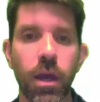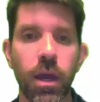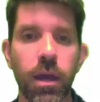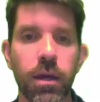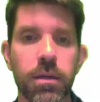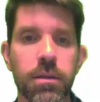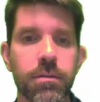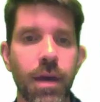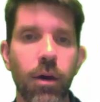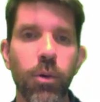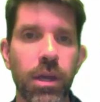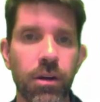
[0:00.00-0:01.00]
and
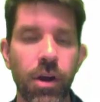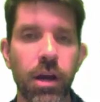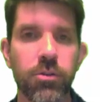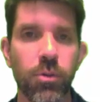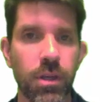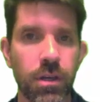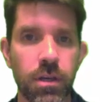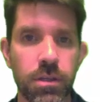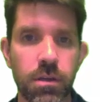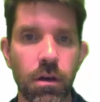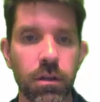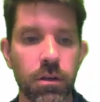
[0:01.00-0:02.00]
how we interact with it
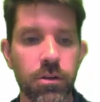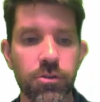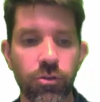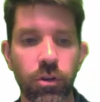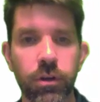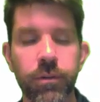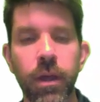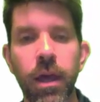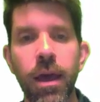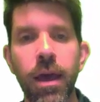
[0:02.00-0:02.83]
is called our controller.